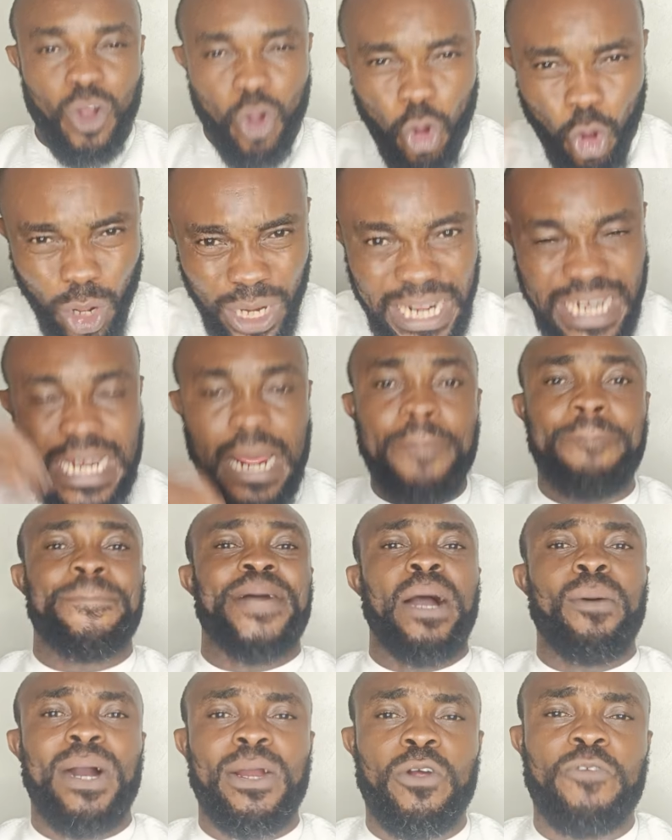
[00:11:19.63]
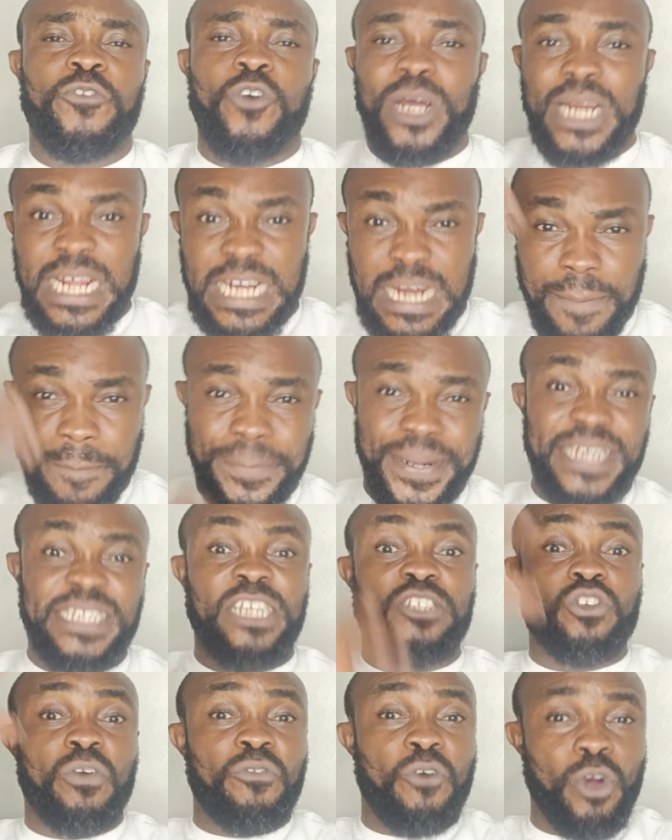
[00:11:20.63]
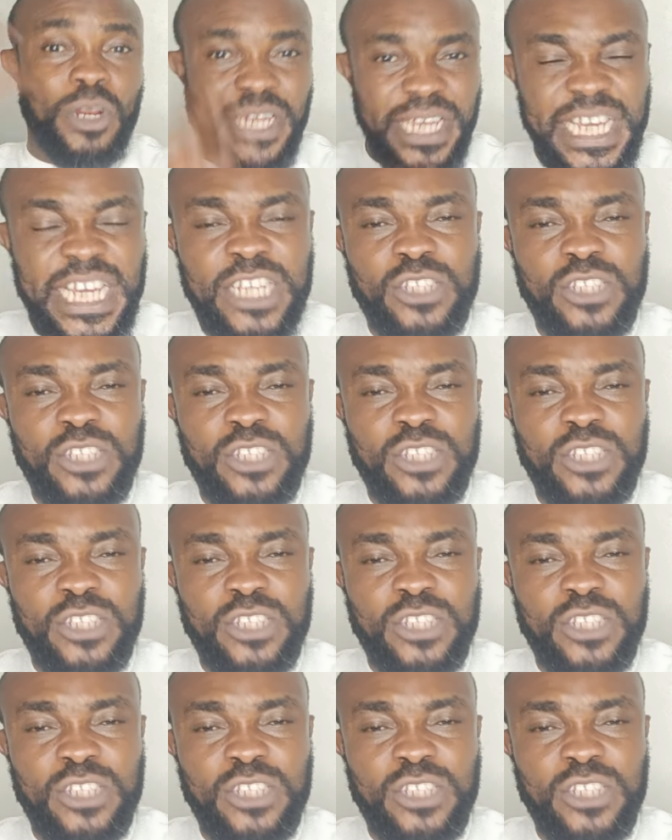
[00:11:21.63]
Calling the power of God and the presence of God